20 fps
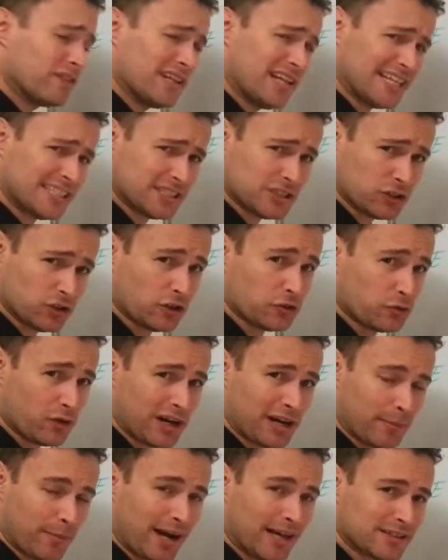letters don't
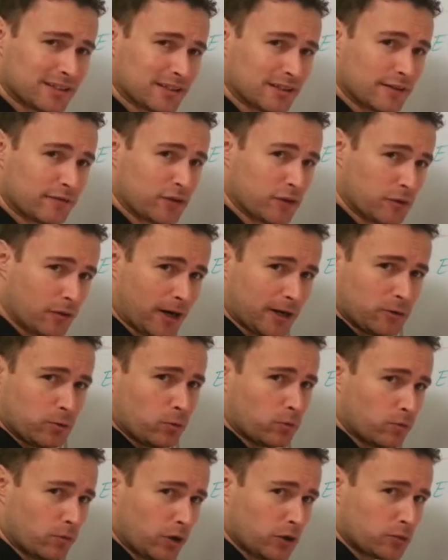really matter. If you
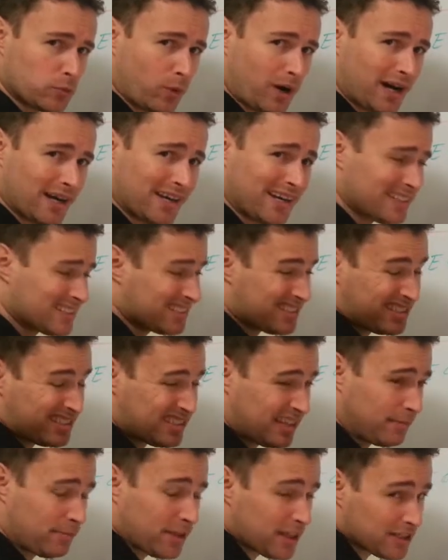wrote yx, it's the
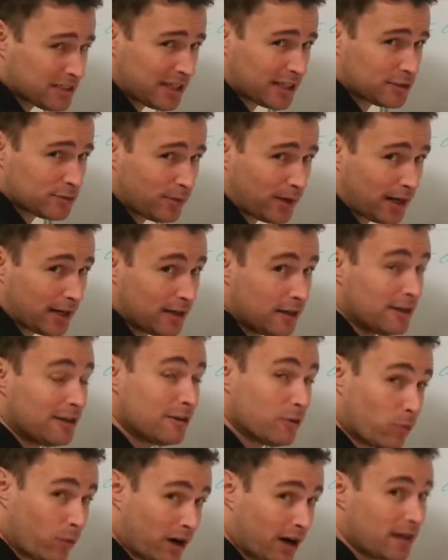same thing as xy.
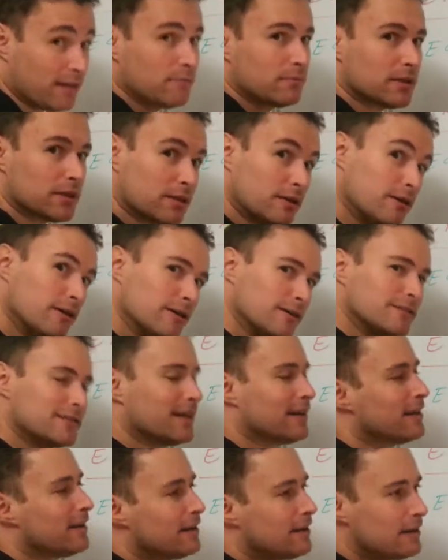Why? Because
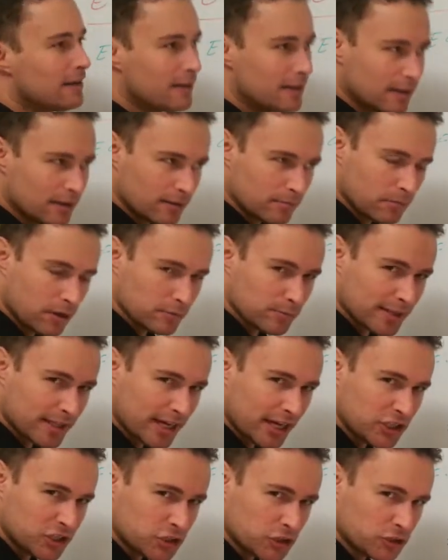
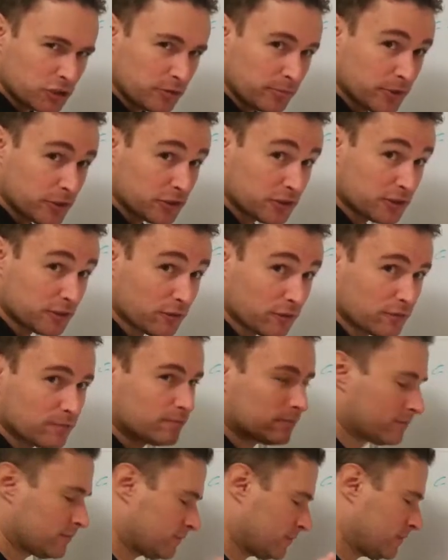multiplication is commutative.
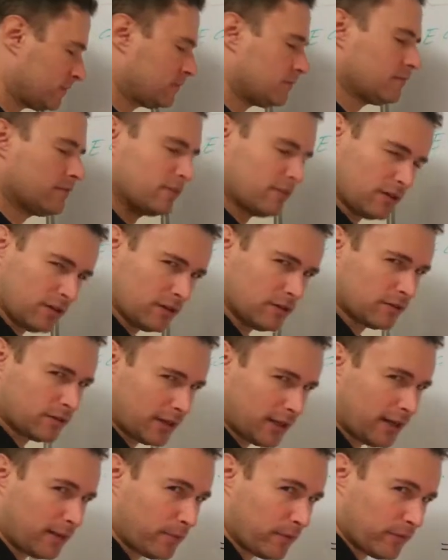Go look
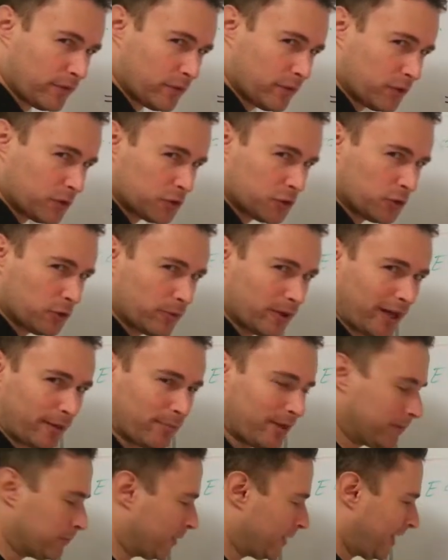that up if you're not sure what I
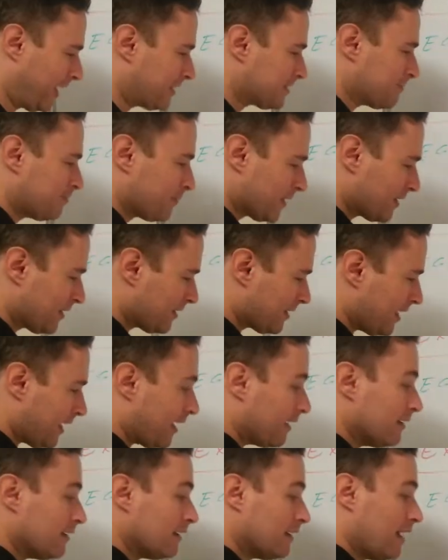mean by that.
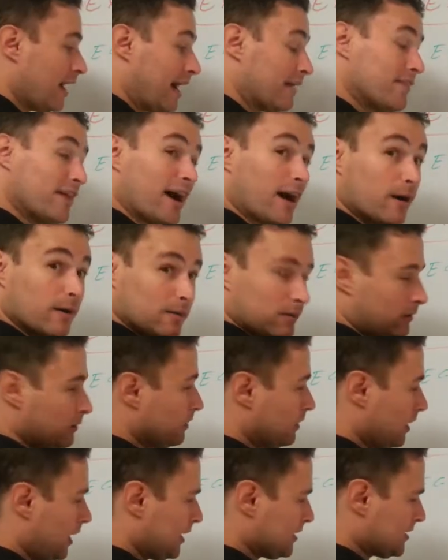Okay, and now,
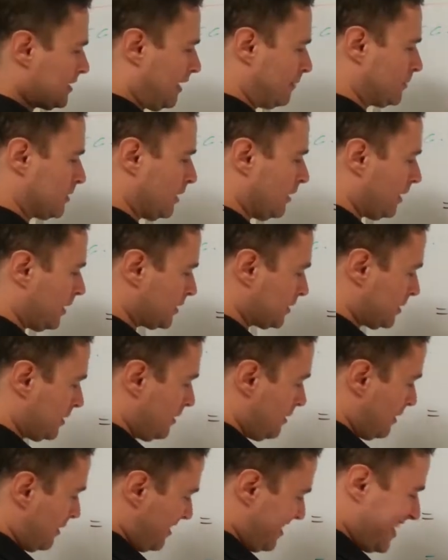last times last,
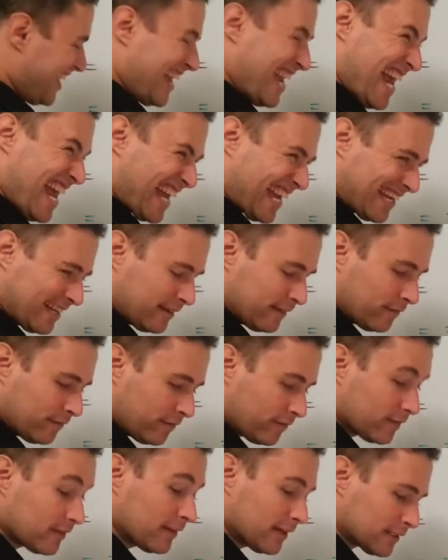negative
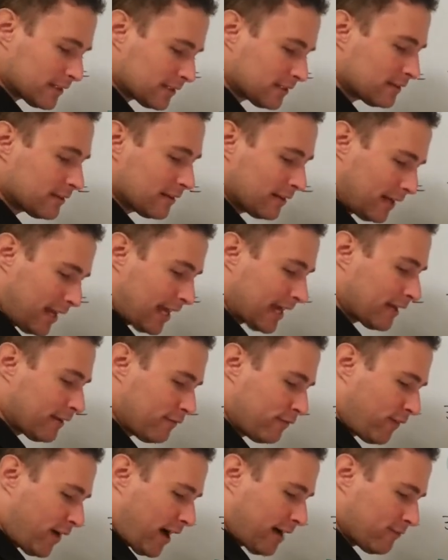
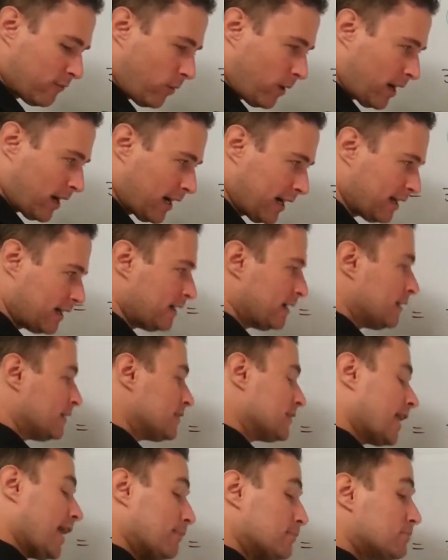5y
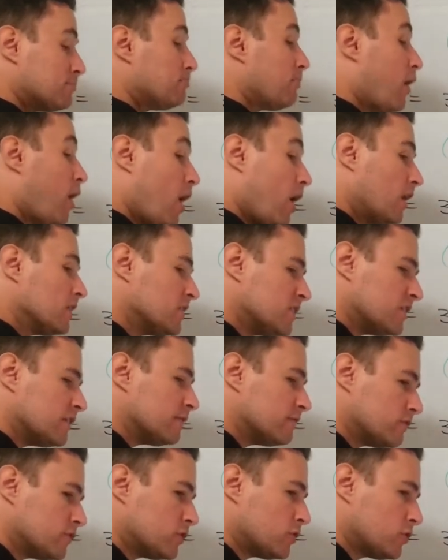times
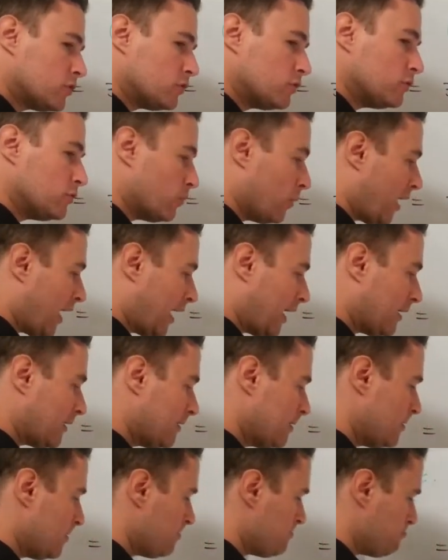positive 2y.
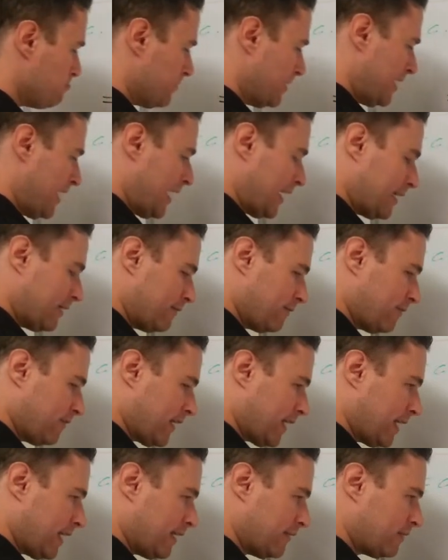Negative
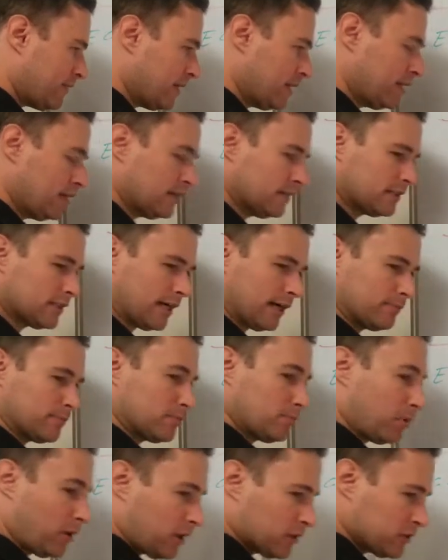5 times
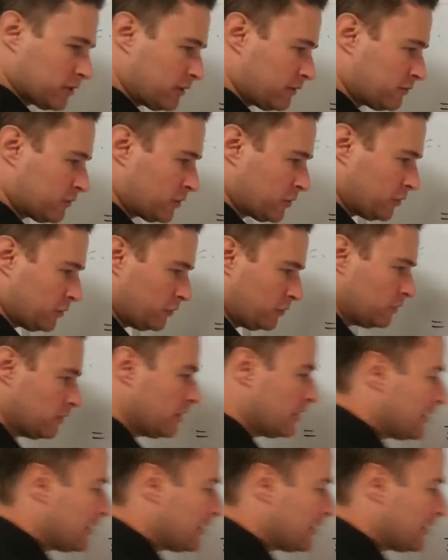positive 2